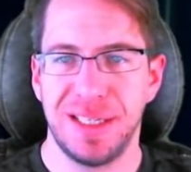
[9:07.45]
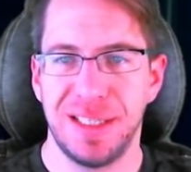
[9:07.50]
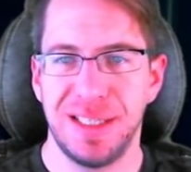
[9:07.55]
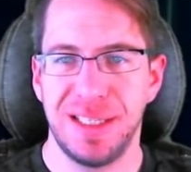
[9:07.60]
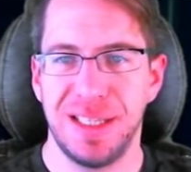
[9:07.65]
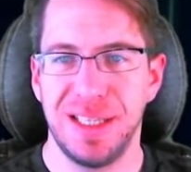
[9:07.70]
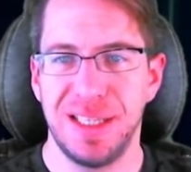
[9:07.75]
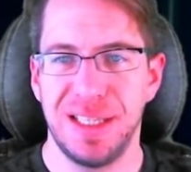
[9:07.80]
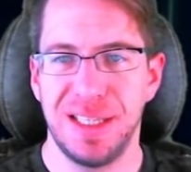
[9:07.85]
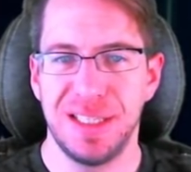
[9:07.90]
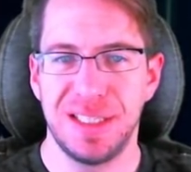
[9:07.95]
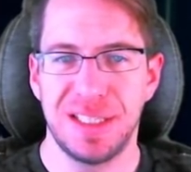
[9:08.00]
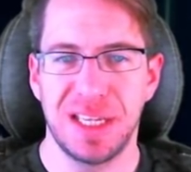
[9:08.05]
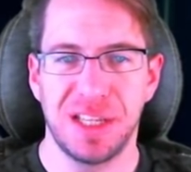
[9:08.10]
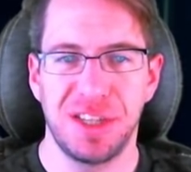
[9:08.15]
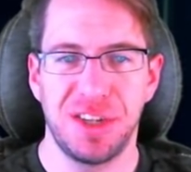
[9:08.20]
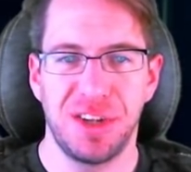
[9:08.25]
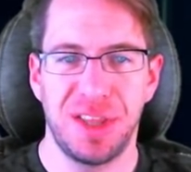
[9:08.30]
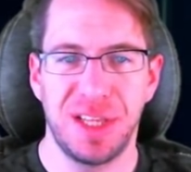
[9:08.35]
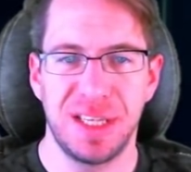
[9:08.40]
There's
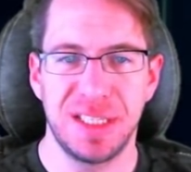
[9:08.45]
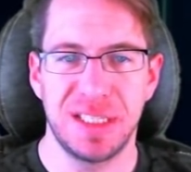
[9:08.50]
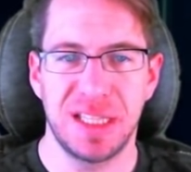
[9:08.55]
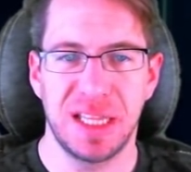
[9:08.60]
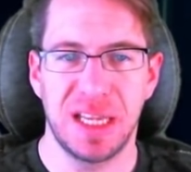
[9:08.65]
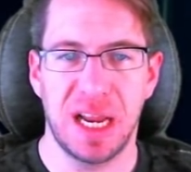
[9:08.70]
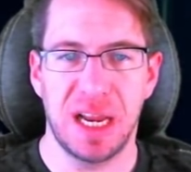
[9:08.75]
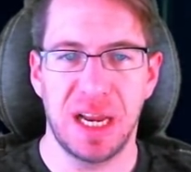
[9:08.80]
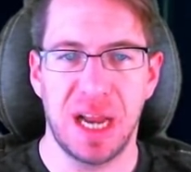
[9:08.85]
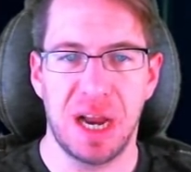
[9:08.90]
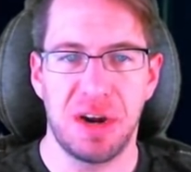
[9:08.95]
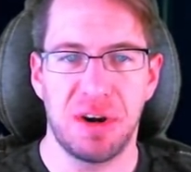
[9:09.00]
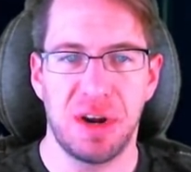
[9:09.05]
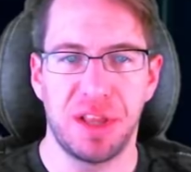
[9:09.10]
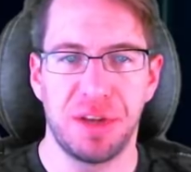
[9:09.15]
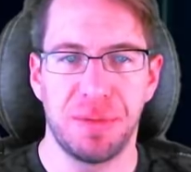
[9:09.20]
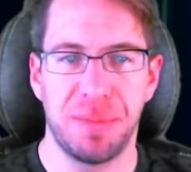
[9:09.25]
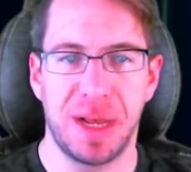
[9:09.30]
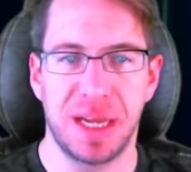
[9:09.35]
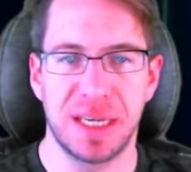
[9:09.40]
other things that I
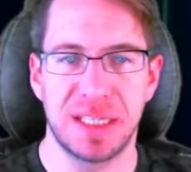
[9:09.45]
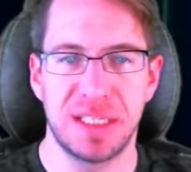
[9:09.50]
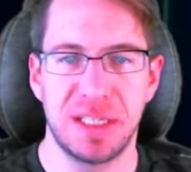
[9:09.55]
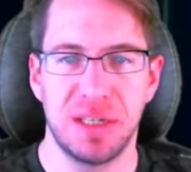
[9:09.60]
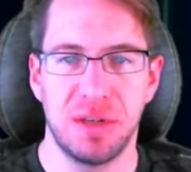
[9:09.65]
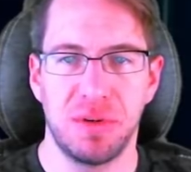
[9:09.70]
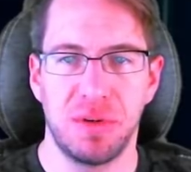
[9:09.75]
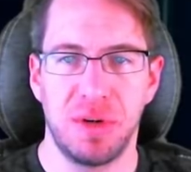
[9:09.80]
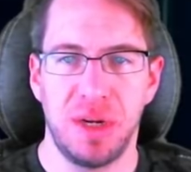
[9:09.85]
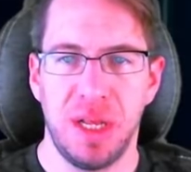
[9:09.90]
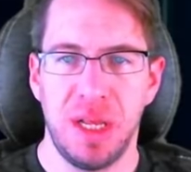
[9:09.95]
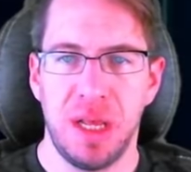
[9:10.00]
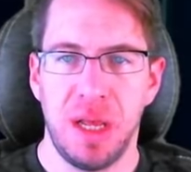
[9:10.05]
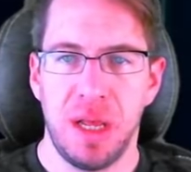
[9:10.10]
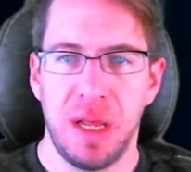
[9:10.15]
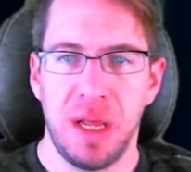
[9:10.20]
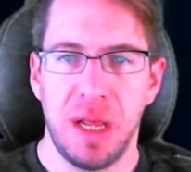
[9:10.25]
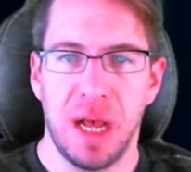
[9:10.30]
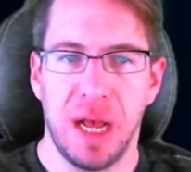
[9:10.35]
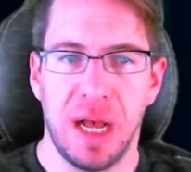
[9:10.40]
rather max out,
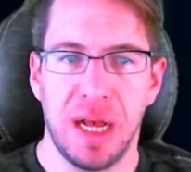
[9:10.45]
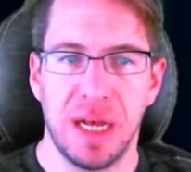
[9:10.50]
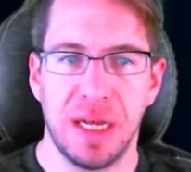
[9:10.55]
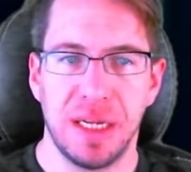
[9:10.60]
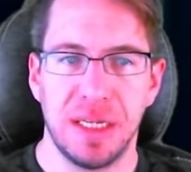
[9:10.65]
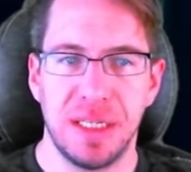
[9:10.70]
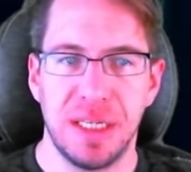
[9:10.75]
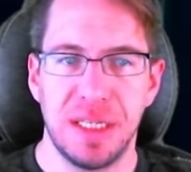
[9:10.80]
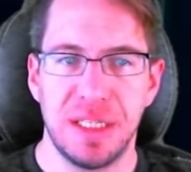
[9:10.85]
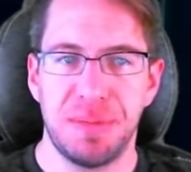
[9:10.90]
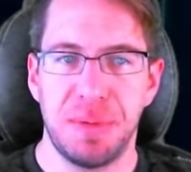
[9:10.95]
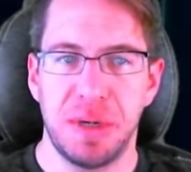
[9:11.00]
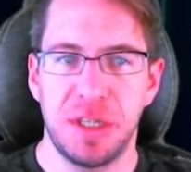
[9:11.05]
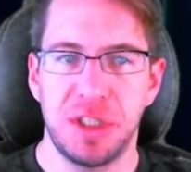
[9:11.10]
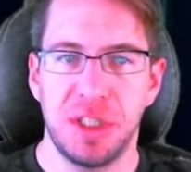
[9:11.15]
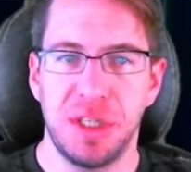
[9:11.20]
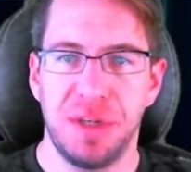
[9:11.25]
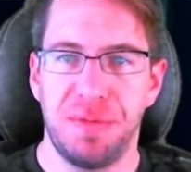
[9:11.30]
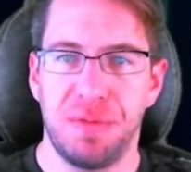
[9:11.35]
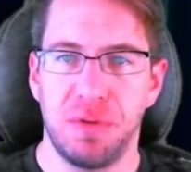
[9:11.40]

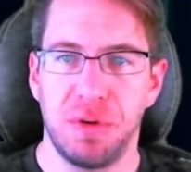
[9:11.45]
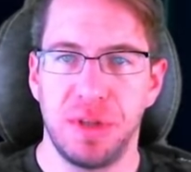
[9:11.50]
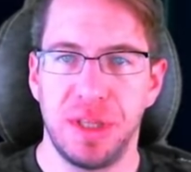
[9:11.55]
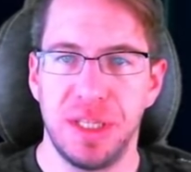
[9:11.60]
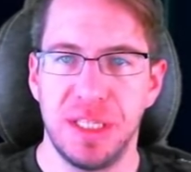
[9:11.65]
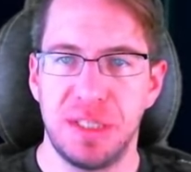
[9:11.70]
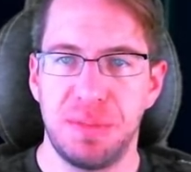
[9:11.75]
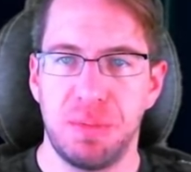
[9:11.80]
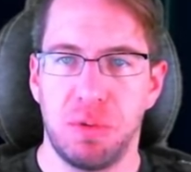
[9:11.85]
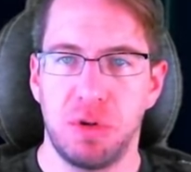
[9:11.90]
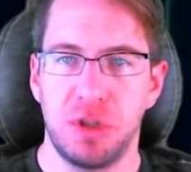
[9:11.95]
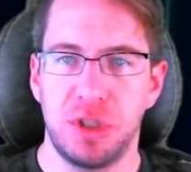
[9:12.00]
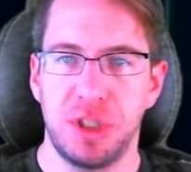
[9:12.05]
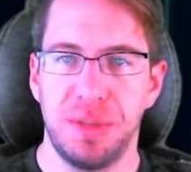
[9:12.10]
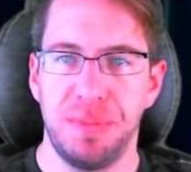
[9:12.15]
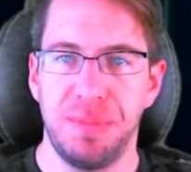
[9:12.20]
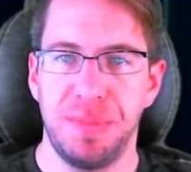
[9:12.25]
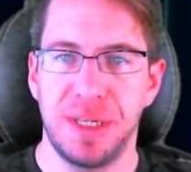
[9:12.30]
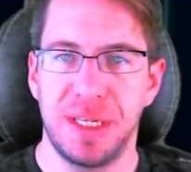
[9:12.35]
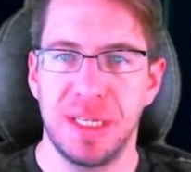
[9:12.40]
especially for this
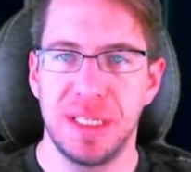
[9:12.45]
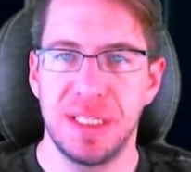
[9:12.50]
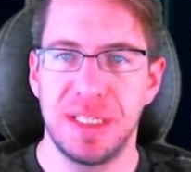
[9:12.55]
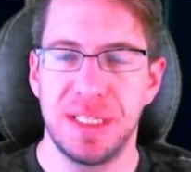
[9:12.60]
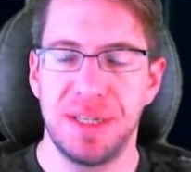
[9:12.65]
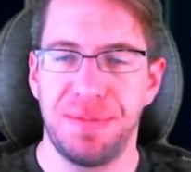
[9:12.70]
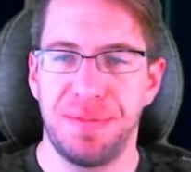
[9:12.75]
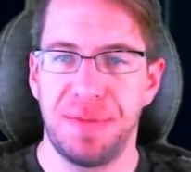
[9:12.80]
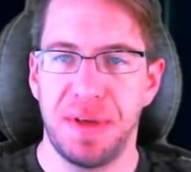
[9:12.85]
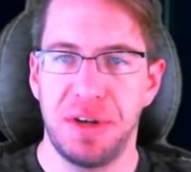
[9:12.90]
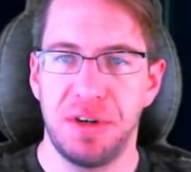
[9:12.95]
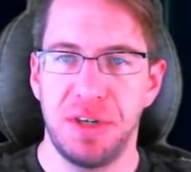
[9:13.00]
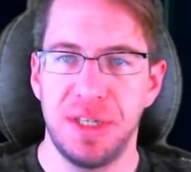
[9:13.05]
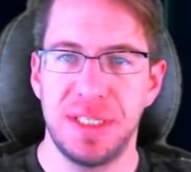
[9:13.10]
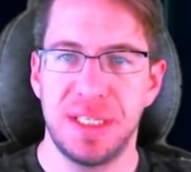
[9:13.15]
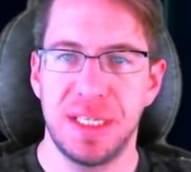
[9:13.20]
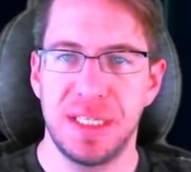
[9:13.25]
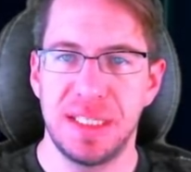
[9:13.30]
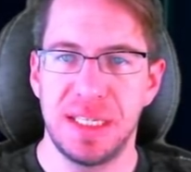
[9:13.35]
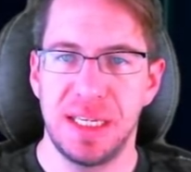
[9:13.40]
portion, because if
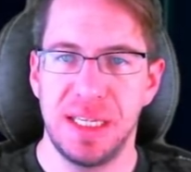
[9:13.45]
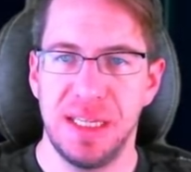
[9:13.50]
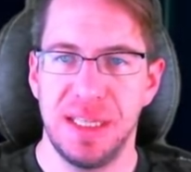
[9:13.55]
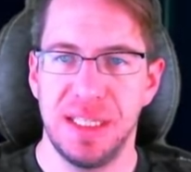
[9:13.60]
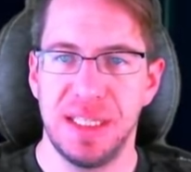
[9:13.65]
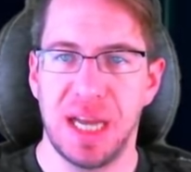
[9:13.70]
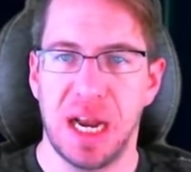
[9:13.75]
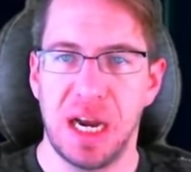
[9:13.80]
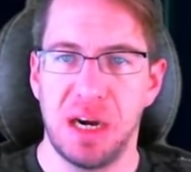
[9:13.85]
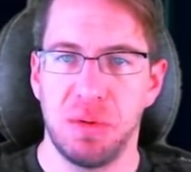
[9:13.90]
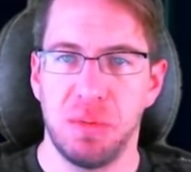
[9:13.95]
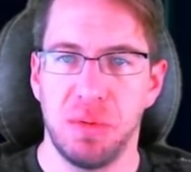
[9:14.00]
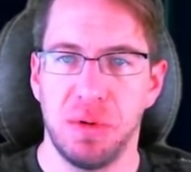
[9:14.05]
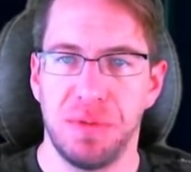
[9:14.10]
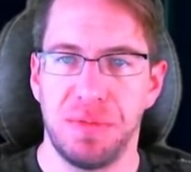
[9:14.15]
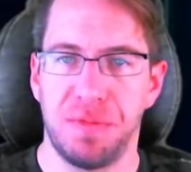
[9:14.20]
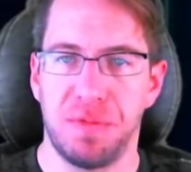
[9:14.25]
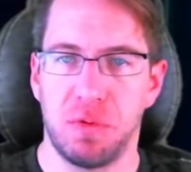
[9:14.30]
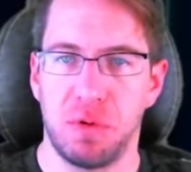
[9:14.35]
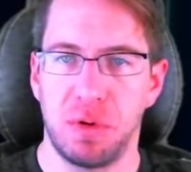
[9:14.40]
Fenris is in the
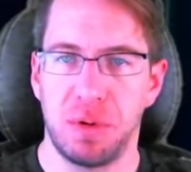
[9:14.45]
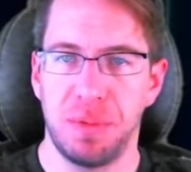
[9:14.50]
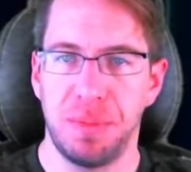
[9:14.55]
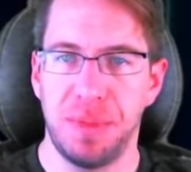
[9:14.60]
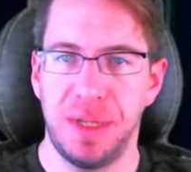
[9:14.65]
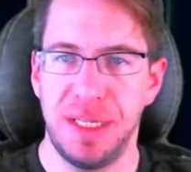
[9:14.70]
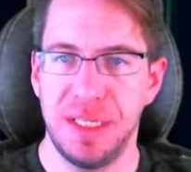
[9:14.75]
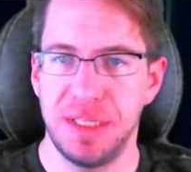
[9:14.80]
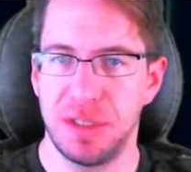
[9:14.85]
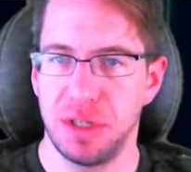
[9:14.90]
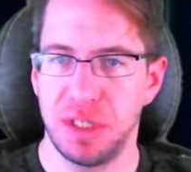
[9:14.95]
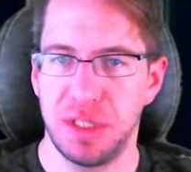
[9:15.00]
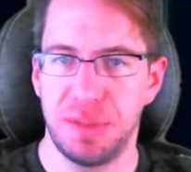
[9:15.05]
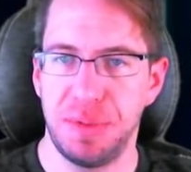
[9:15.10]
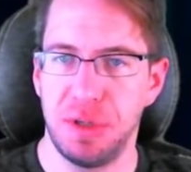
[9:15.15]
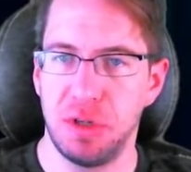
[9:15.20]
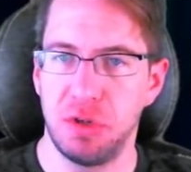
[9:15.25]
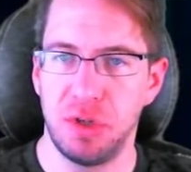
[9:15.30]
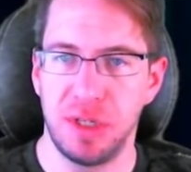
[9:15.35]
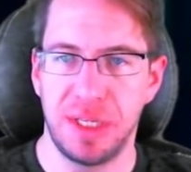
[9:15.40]
direwolf form, he's going to
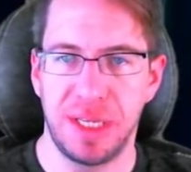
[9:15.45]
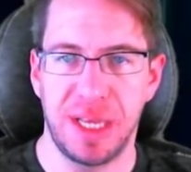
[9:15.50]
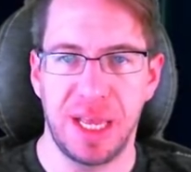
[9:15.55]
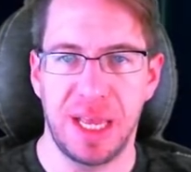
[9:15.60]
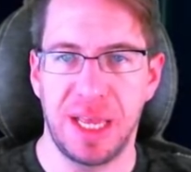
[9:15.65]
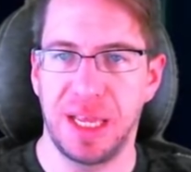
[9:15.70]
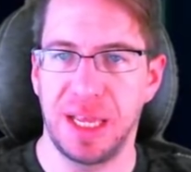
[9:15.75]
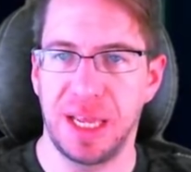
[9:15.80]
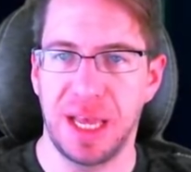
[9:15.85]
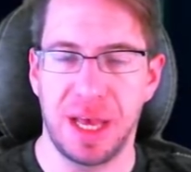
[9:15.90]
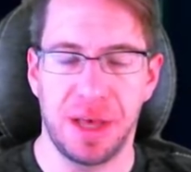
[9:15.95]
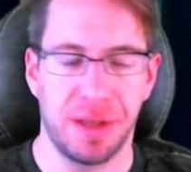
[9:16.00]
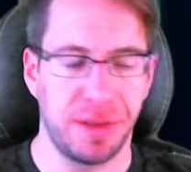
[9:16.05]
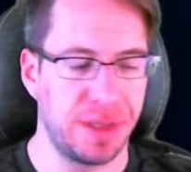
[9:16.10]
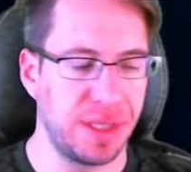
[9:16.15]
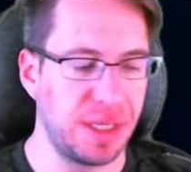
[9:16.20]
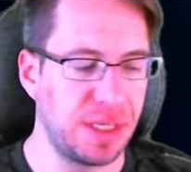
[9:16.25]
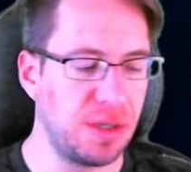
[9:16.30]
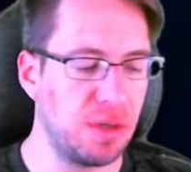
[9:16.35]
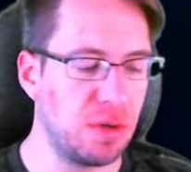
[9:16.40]
be regaining
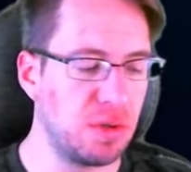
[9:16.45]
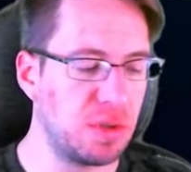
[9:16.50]
health like no